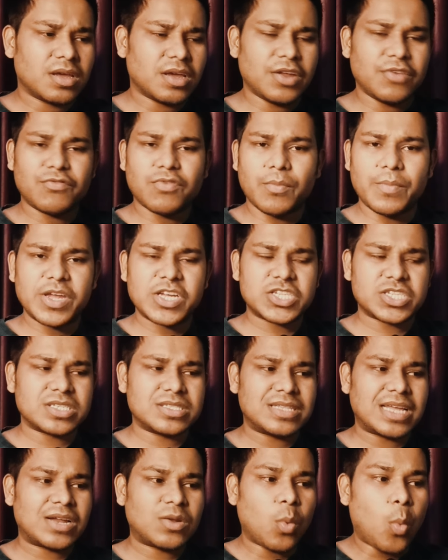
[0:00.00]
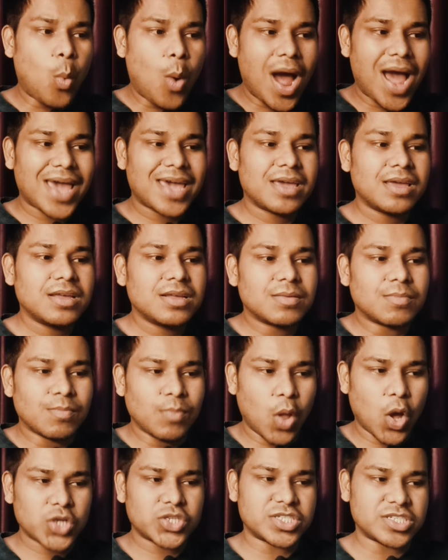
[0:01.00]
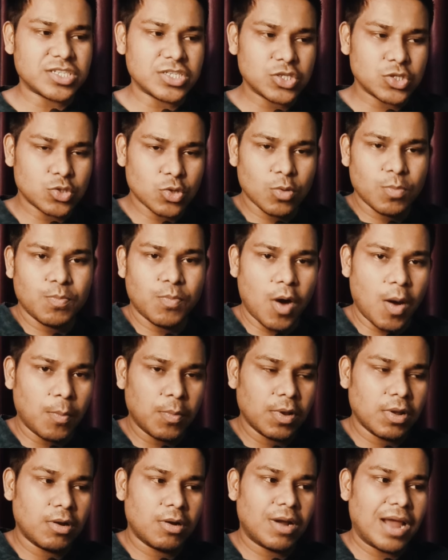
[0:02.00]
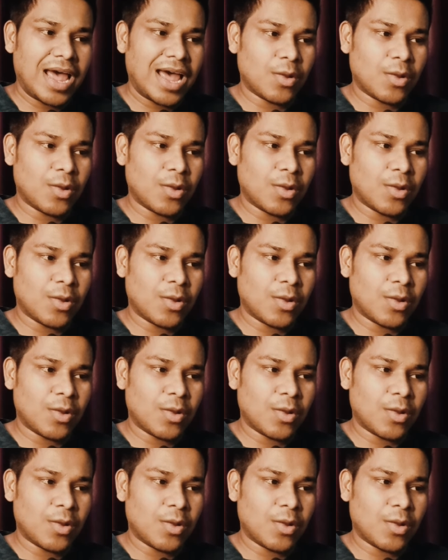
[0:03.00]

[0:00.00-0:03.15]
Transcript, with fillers: information that why blockchain is so popular